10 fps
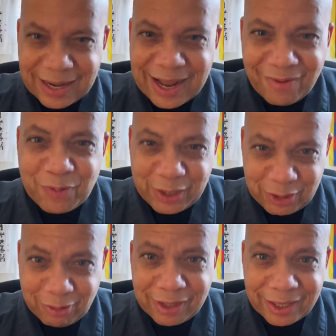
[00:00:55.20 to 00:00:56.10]
I've been
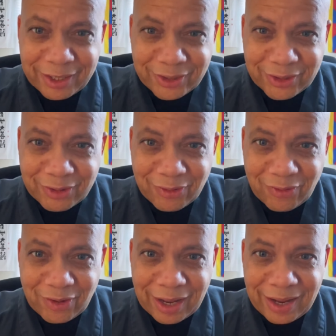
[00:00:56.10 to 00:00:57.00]
doing this
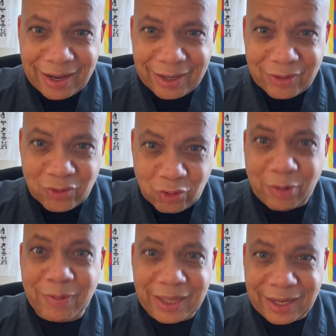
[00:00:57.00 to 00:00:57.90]
uh,
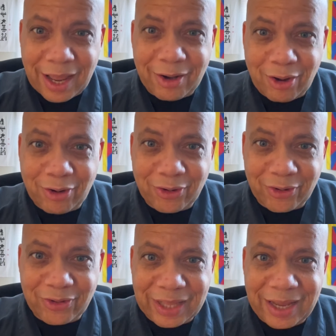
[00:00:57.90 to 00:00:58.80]
normally a lot
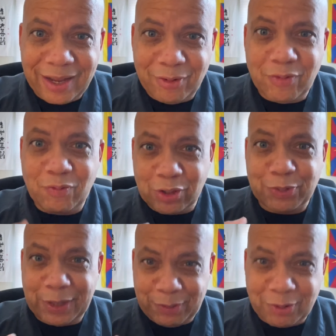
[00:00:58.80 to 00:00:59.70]
longer than
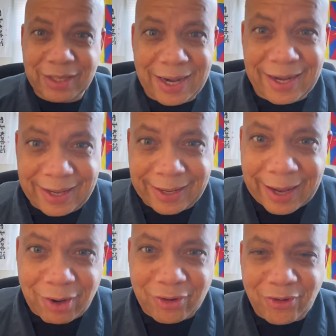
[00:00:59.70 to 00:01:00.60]
most people that I
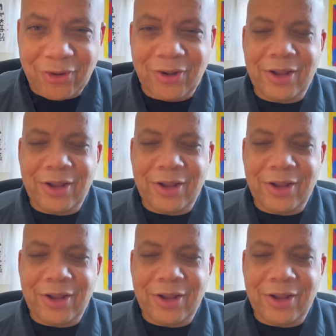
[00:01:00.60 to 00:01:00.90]
encounter.